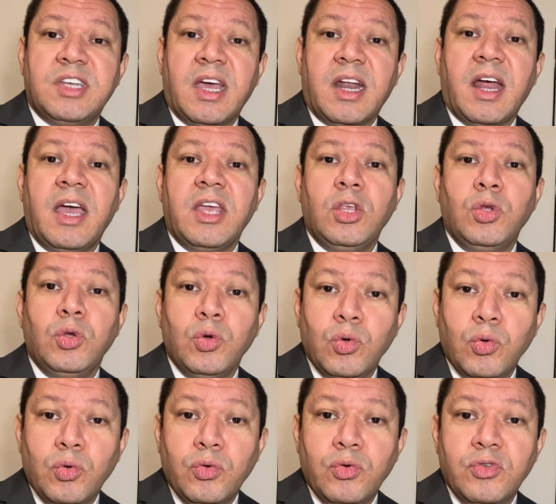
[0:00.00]
that I
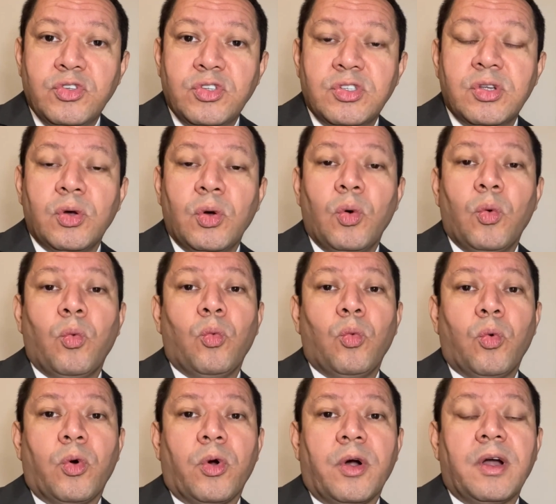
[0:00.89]
used
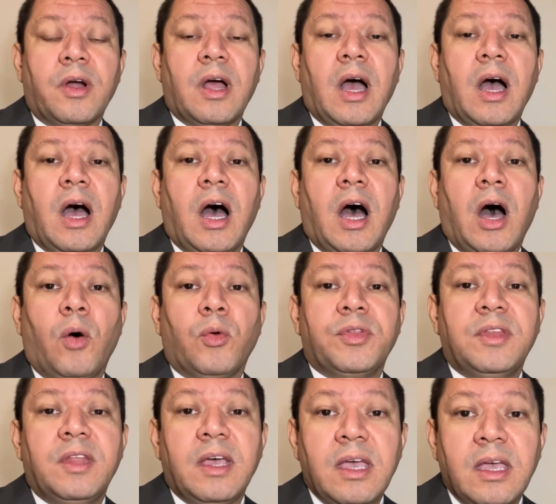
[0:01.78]
were
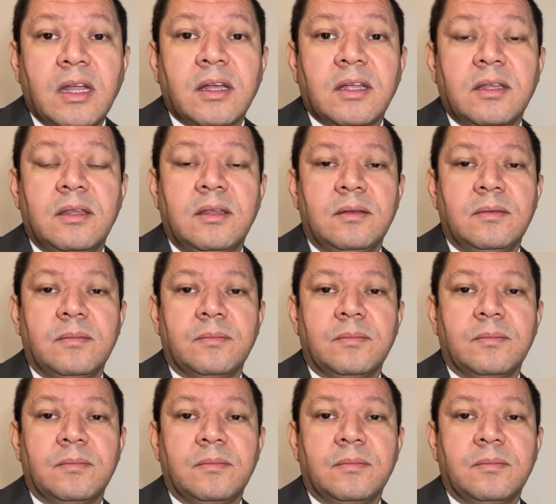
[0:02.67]
outdated.